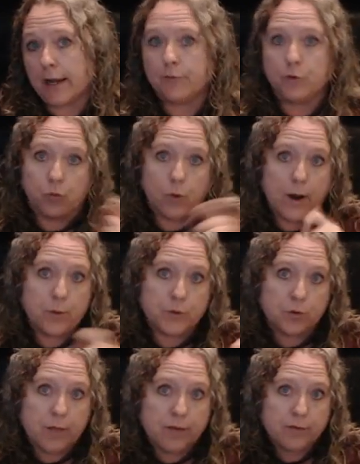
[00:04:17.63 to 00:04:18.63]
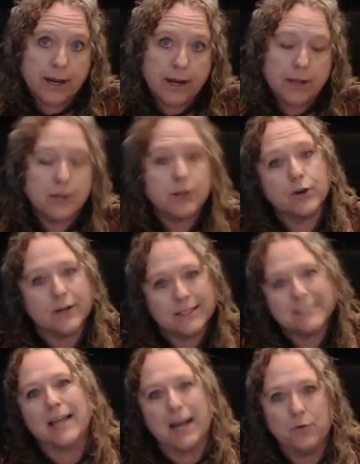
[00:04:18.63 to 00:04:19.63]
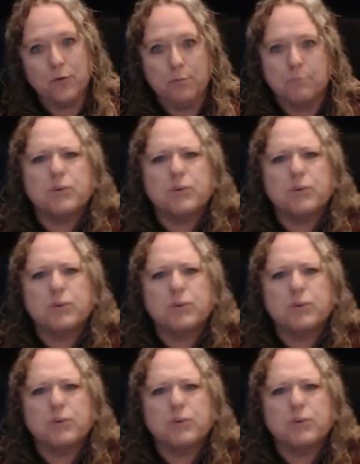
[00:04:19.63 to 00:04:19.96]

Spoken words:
If you write with your left hand, you're going to sign